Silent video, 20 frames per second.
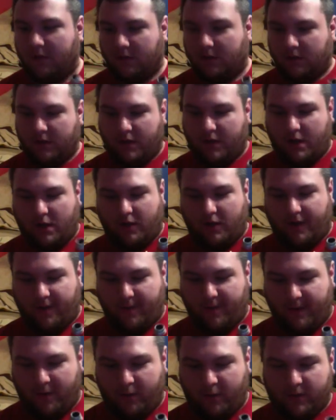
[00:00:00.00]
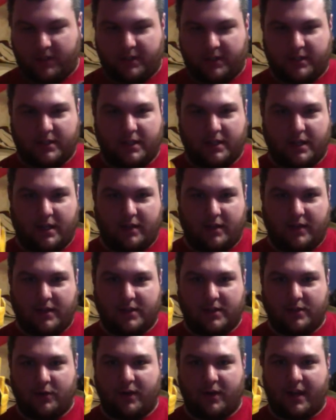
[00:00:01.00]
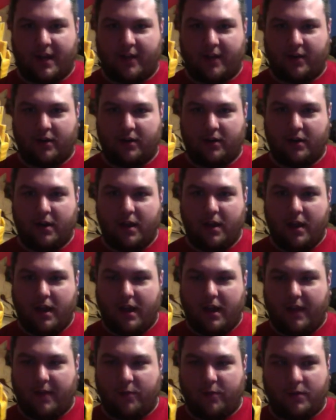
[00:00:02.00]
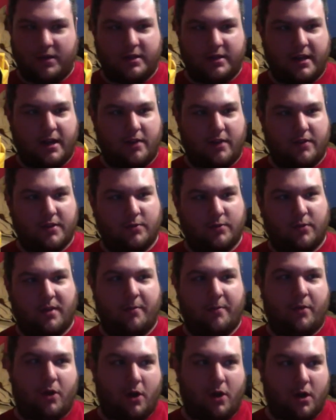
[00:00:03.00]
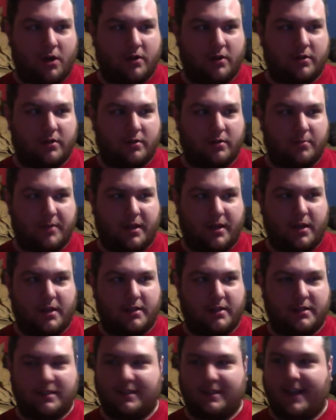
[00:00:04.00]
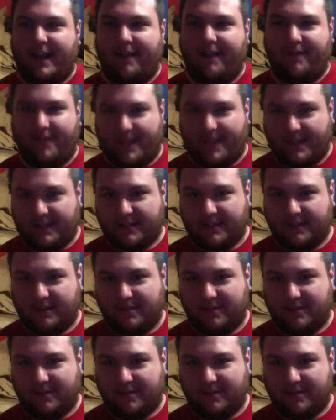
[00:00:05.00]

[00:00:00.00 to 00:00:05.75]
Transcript: you know, everybody wants to see these two together. And they want to tear this one apart because it's not this.